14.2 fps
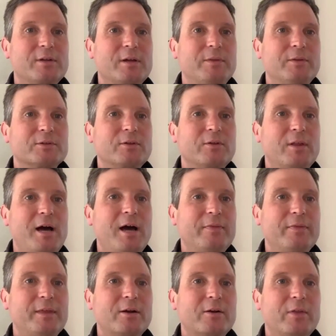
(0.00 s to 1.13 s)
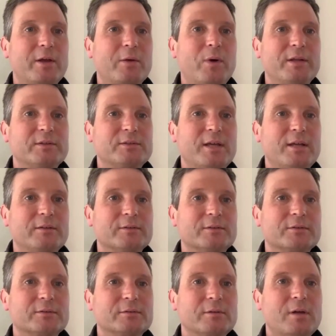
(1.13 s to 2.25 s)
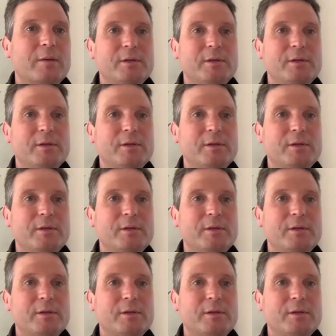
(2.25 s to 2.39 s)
Yeah. I mean, there's a lot that are like one sentence. Right.